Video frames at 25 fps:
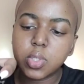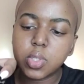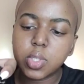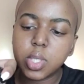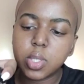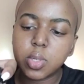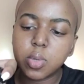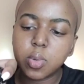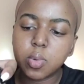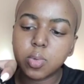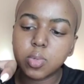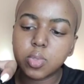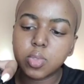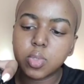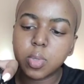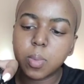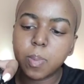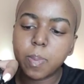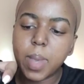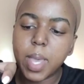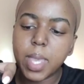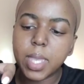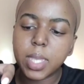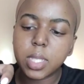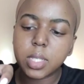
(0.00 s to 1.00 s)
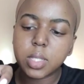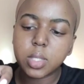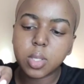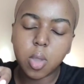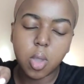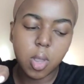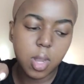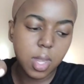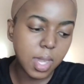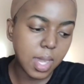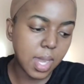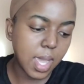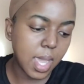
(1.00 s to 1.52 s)
You can also buy it
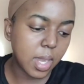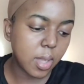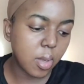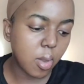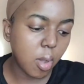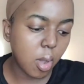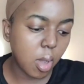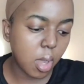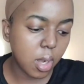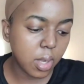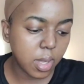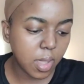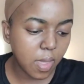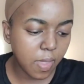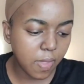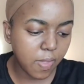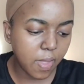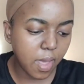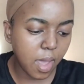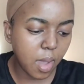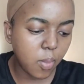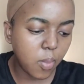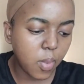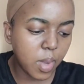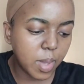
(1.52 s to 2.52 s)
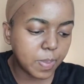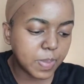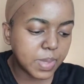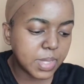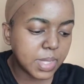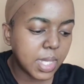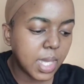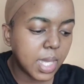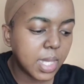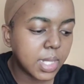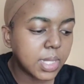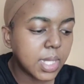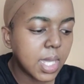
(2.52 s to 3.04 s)
online on their
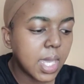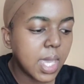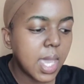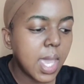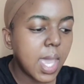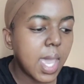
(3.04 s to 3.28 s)
website.